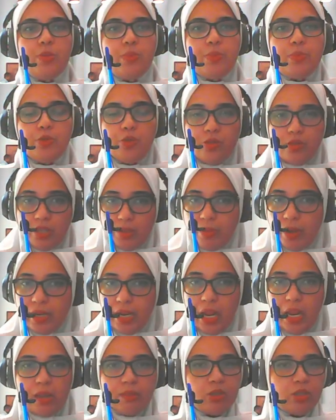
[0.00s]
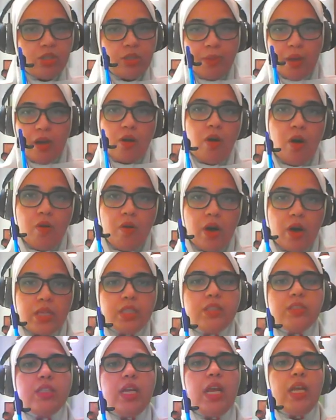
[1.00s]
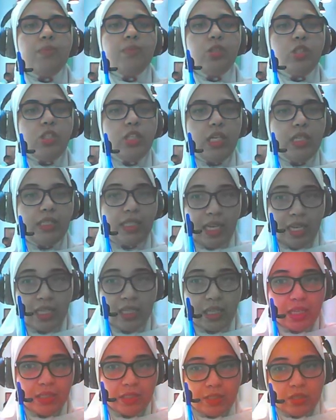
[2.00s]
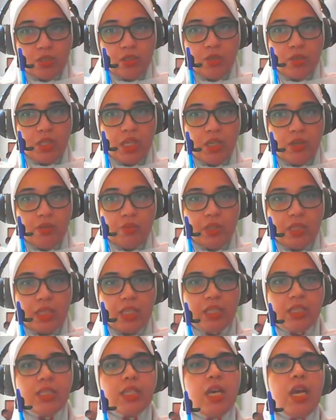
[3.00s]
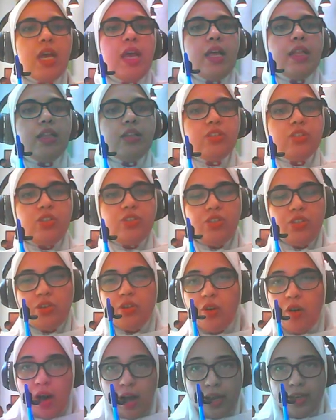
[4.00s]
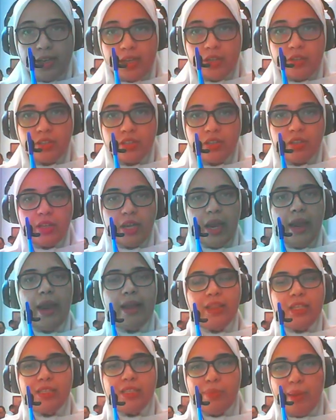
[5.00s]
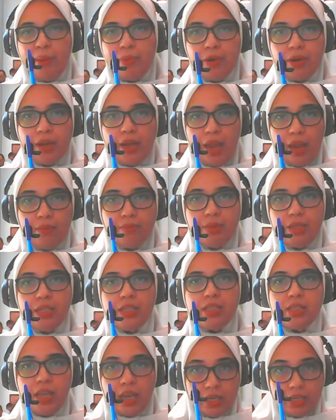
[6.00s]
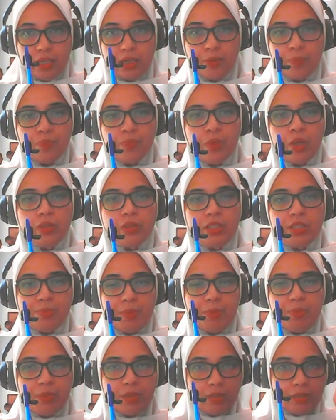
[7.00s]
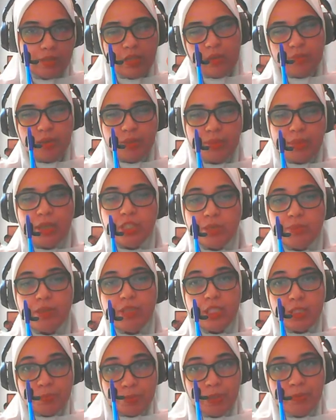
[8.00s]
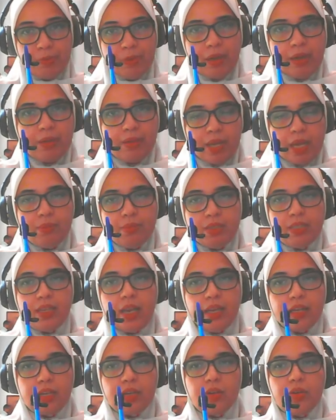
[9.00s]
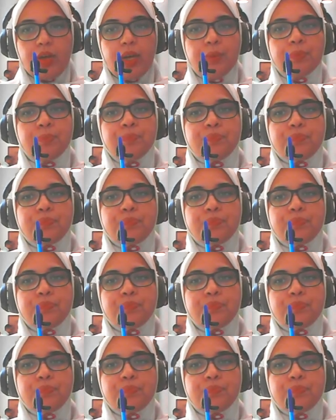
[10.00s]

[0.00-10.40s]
you see my name, you see my co-author's name, you see a date that is associated with this, there's a DOI that you still get, and this paper can be cited. This not publication, but this preprint can be cited, okay?